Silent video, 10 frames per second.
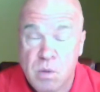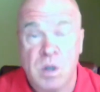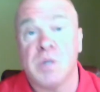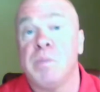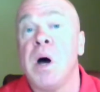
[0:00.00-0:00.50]

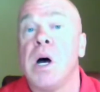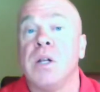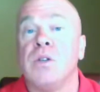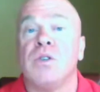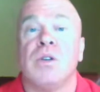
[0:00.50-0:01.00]

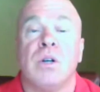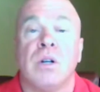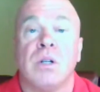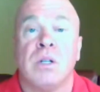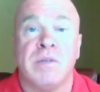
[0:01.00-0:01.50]
responds
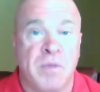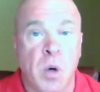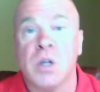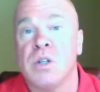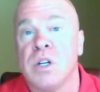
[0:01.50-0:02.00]
to
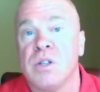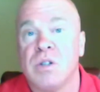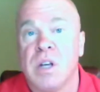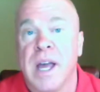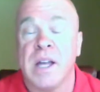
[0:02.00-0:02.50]
forces